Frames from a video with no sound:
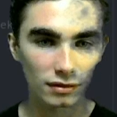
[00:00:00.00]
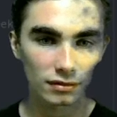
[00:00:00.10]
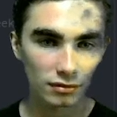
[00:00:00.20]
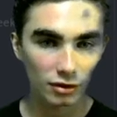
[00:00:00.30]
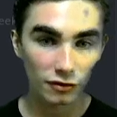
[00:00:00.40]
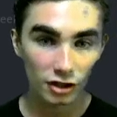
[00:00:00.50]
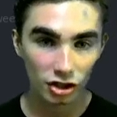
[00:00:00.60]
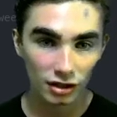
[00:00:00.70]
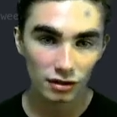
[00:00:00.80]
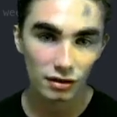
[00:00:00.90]

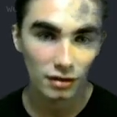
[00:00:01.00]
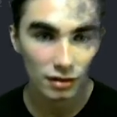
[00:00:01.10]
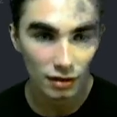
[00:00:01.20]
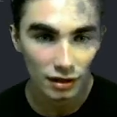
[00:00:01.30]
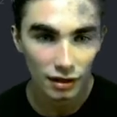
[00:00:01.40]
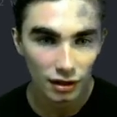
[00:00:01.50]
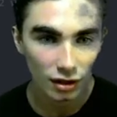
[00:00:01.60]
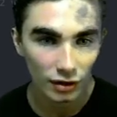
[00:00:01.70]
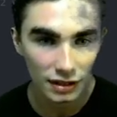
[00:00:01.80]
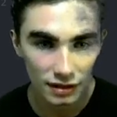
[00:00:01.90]
efficient and
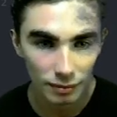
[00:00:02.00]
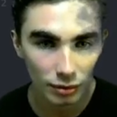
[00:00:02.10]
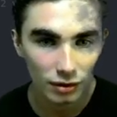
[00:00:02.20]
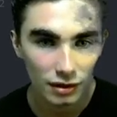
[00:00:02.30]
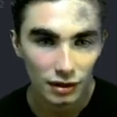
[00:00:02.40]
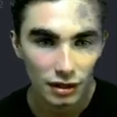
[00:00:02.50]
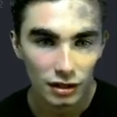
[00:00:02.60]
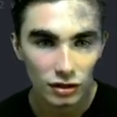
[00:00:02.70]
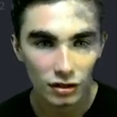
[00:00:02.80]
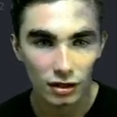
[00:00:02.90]
quite simple.
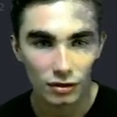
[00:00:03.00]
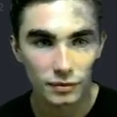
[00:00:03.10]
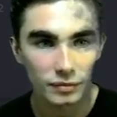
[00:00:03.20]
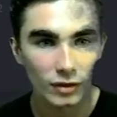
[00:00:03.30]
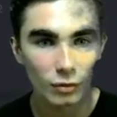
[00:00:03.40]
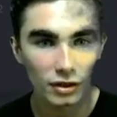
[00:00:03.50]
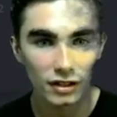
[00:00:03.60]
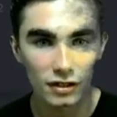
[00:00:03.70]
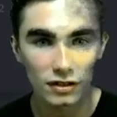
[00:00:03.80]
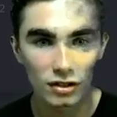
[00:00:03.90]
So what
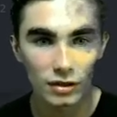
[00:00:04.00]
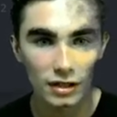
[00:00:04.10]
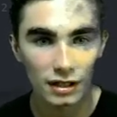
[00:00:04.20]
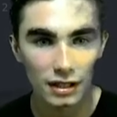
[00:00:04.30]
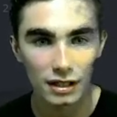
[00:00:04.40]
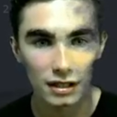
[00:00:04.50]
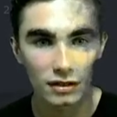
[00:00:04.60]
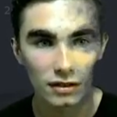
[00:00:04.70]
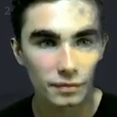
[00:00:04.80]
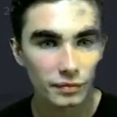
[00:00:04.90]
this is doing
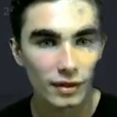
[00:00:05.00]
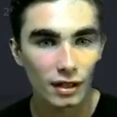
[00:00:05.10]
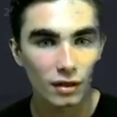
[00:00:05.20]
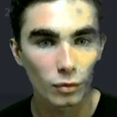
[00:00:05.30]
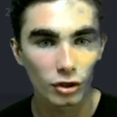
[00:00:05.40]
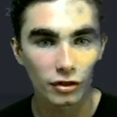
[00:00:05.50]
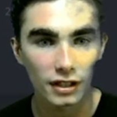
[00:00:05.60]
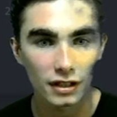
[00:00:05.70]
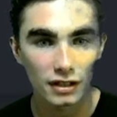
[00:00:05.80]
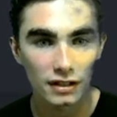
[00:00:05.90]
is we're
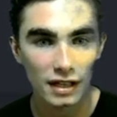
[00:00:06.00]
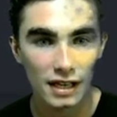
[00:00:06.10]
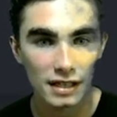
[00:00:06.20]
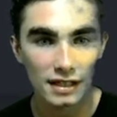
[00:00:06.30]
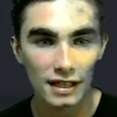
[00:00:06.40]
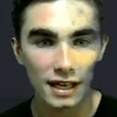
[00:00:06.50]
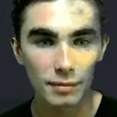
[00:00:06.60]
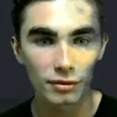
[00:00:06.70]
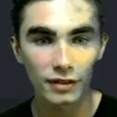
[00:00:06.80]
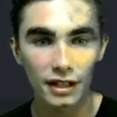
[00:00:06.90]
creating this NDK
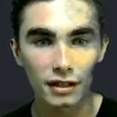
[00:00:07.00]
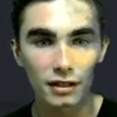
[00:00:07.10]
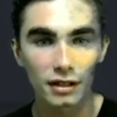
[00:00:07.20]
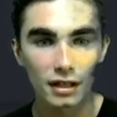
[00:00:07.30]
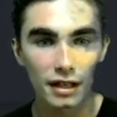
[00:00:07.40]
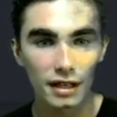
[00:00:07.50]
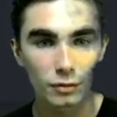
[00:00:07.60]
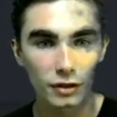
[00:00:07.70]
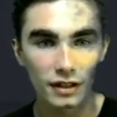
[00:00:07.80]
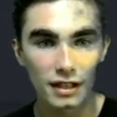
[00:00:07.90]
provider, and
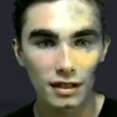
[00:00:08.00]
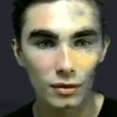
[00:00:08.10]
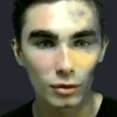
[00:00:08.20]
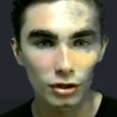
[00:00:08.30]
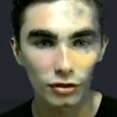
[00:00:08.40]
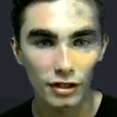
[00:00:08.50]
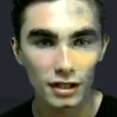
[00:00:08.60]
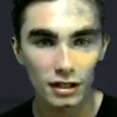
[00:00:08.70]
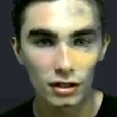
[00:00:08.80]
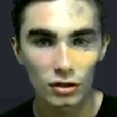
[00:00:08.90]
within it we're
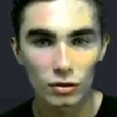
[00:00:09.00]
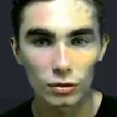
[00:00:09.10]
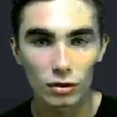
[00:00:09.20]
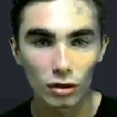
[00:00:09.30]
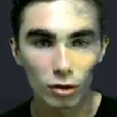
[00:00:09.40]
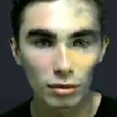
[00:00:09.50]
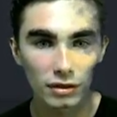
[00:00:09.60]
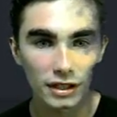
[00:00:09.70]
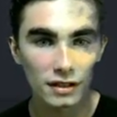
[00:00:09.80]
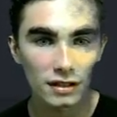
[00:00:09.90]
creating a new global
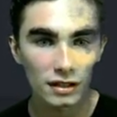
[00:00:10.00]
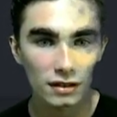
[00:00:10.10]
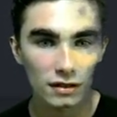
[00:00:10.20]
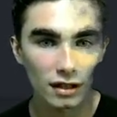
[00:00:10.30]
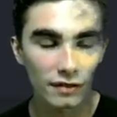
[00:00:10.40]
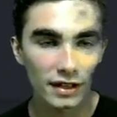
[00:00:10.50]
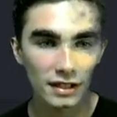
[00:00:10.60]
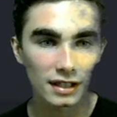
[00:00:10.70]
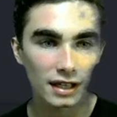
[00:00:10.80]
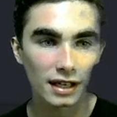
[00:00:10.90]
instance of
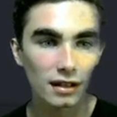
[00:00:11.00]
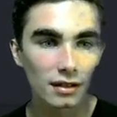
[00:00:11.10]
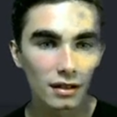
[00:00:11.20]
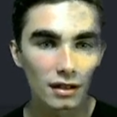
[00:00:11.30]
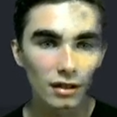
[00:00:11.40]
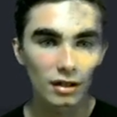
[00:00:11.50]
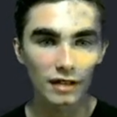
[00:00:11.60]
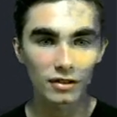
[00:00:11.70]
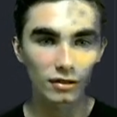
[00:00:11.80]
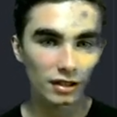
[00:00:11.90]
NDK. If
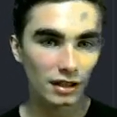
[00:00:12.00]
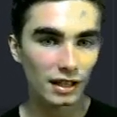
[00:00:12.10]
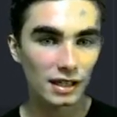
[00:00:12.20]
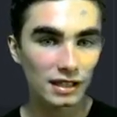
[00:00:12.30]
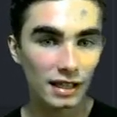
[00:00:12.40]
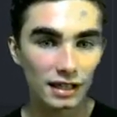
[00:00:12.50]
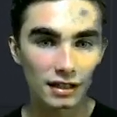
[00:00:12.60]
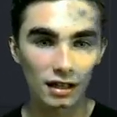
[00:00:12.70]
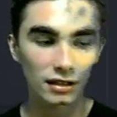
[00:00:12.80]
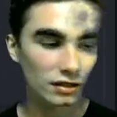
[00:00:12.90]
you look at the NDK
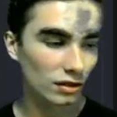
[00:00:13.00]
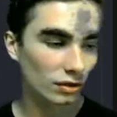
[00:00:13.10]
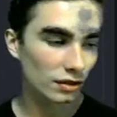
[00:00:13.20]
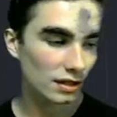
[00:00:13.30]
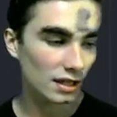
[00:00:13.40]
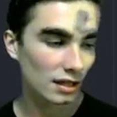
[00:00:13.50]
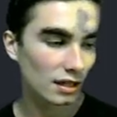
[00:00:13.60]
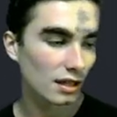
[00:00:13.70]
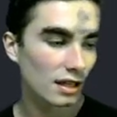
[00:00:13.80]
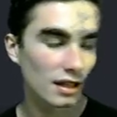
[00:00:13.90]
docs, you'll see
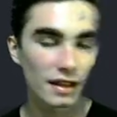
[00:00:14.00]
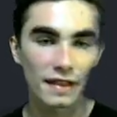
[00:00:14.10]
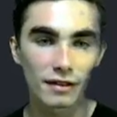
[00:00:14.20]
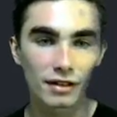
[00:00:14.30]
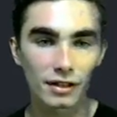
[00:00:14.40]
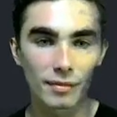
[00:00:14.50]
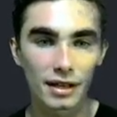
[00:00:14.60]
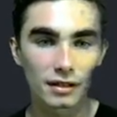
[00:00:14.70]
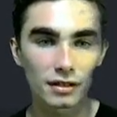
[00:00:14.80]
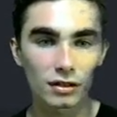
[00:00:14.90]
that they
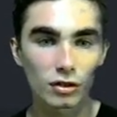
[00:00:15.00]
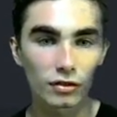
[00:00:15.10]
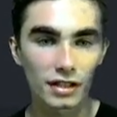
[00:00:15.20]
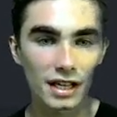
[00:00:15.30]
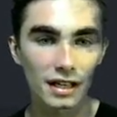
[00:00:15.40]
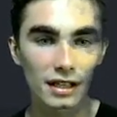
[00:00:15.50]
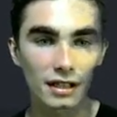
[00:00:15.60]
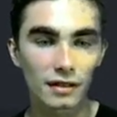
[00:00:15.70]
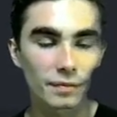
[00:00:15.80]
recommend creating